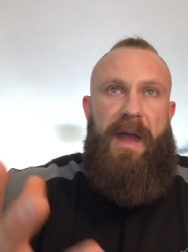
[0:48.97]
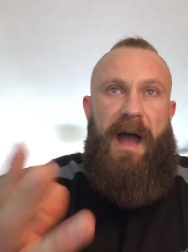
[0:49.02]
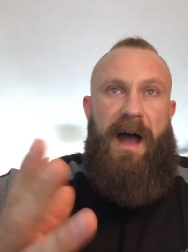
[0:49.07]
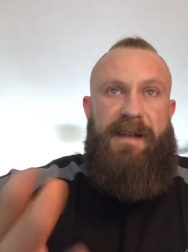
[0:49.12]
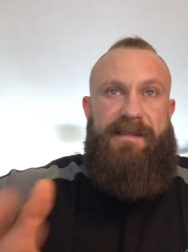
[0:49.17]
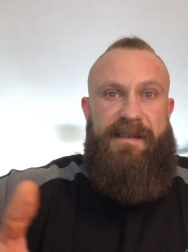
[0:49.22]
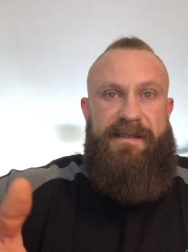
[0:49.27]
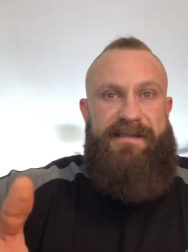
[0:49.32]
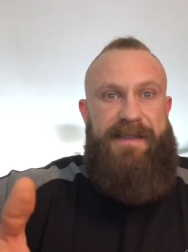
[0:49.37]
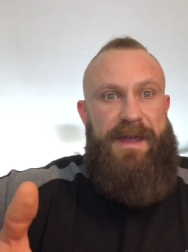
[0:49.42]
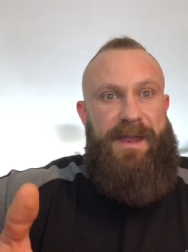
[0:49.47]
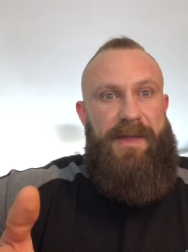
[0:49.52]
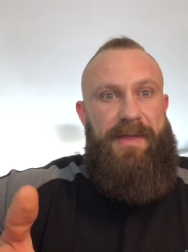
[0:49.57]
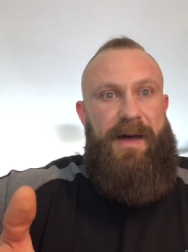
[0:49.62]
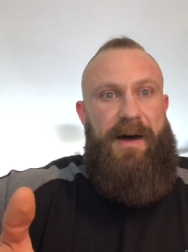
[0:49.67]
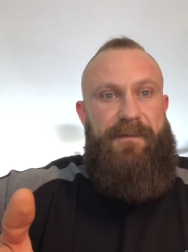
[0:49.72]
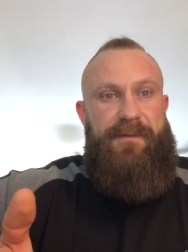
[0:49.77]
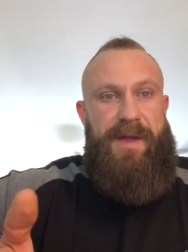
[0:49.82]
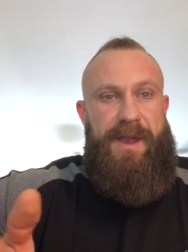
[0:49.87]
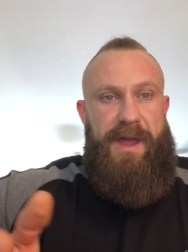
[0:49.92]
as I said in
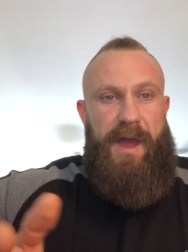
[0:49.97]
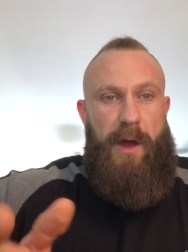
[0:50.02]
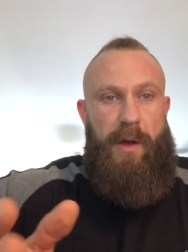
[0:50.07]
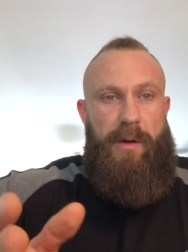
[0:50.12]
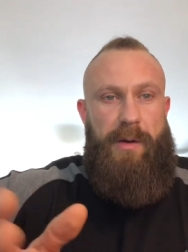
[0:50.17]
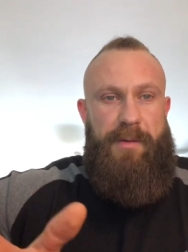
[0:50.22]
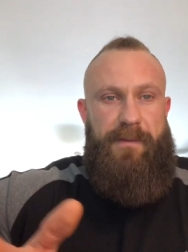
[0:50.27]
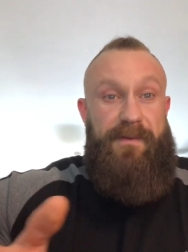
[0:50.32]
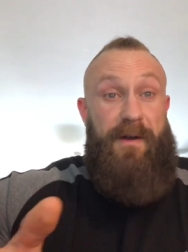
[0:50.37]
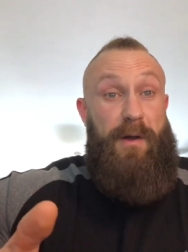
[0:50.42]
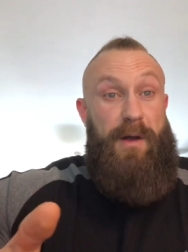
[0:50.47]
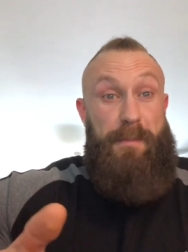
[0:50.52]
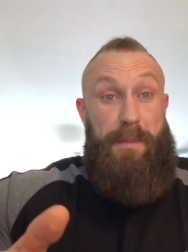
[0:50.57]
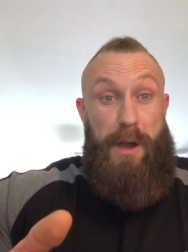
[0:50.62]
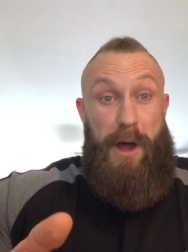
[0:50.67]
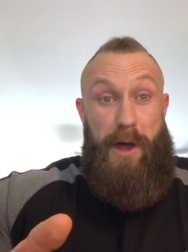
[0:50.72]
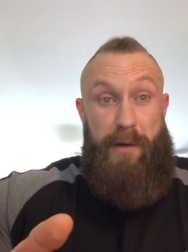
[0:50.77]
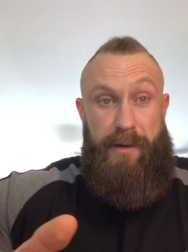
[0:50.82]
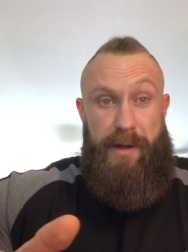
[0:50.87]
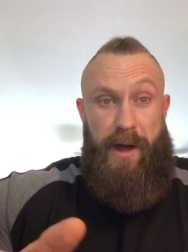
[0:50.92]
that video, very
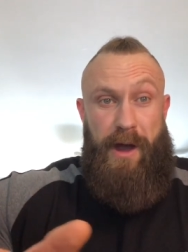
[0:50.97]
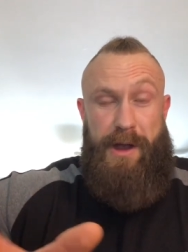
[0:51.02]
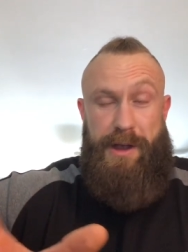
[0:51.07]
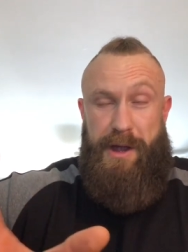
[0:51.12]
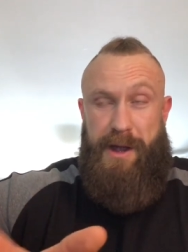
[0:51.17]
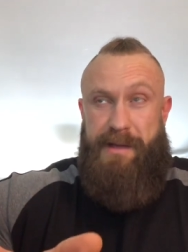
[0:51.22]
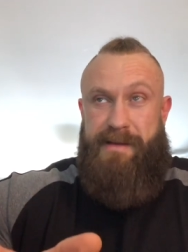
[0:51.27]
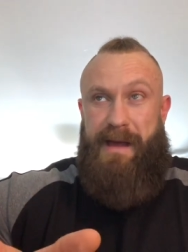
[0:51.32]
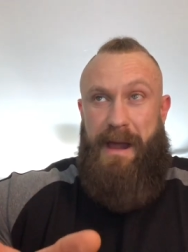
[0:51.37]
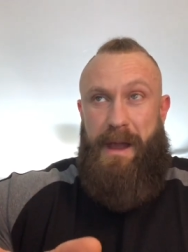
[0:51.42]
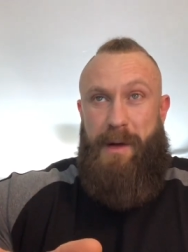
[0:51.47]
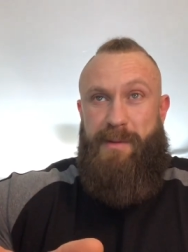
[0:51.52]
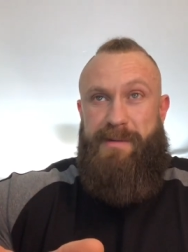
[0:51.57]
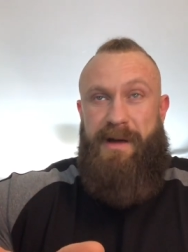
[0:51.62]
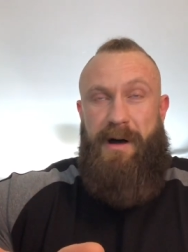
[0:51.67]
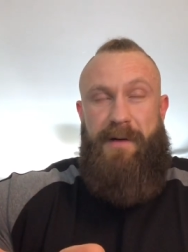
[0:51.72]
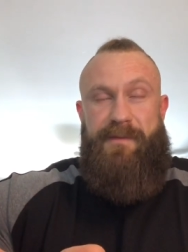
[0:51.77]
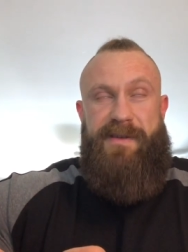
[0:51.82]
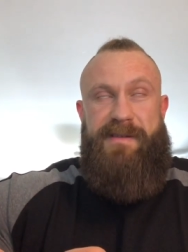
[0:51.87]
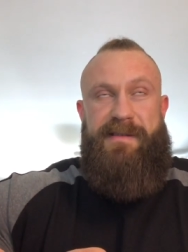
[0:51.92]
blurry eyed, you could tell I was
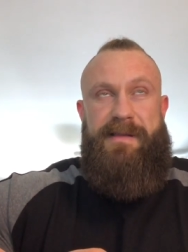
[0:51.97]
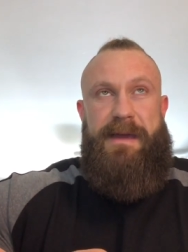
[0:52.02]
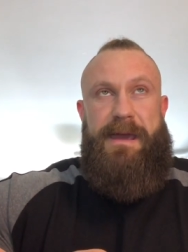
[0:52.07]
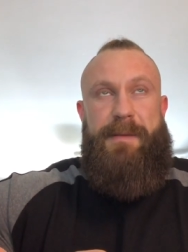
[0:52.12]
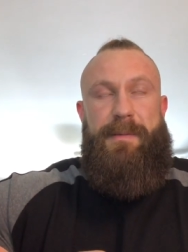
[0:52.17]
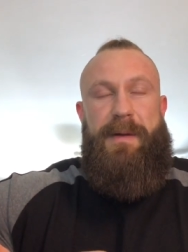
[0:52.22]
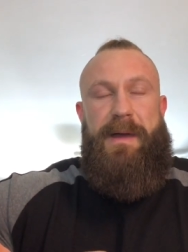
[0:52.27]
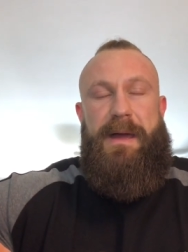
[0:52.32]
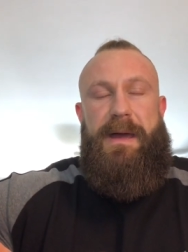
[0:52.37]
half asleep.